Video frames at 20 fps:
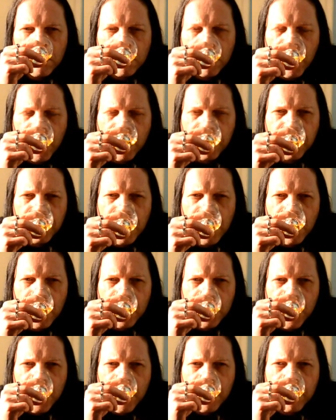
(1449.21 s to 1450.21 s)
but like
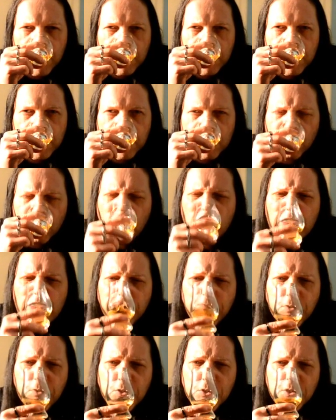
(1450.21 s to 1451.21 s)
I said, really
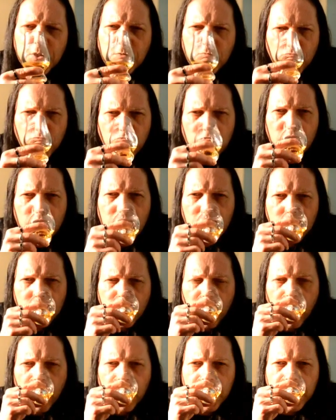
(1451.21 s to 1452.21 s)
fishy, really
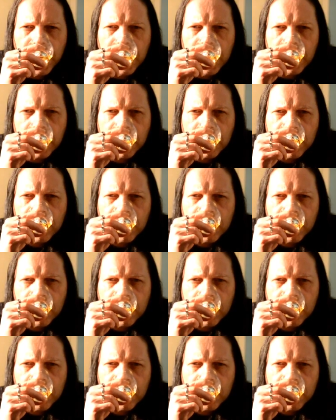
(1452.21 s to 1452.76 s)
briny.